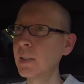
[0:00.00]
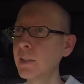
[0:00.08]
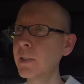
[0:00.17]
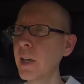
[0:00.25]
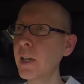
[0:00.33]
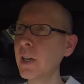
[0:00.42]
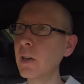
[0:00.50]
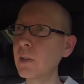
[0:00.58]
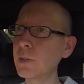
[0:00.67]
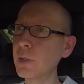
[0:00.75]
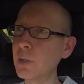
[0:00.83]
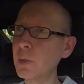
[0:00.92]
Tonight
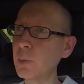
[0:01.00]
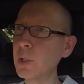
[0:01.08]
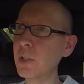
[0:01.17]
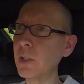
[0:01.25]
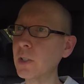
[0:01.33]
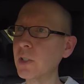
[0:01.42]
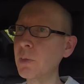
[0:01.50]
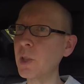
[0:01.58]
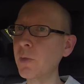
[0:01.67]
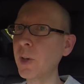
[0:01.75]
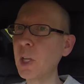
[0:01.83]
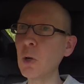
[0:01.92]
I'll do some research. I mean,
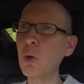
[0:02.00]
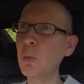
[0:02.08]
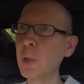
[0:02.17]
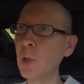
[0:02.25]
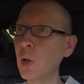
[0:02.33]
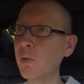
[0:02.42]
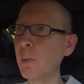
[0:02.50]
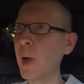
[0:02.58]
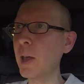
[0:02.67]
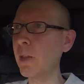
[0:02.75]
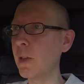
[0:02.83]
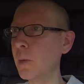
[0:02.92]
the video will be over
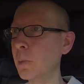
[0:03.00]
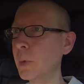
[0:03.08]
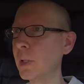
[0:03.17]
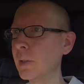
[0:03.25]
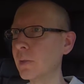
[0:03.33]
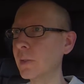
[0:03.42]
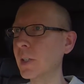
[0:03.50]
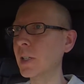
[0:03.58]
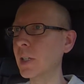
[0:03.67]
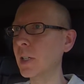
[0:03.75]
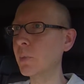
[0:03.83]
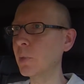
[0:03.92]
by then, but
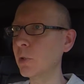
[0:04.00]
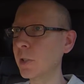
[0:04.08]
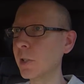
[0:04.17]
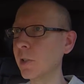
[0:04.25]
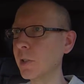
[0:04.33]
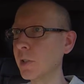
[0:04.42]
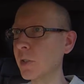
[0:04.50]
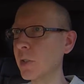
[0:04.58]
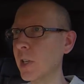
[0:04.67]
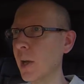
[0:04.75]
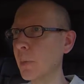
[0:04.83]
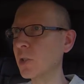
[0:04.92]
I'm really curious to
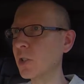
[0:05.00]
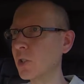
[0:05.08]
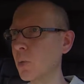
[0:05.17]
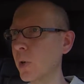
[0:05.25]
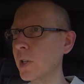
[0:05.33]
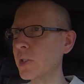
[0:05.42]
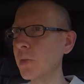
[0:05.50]
see how much this weighs.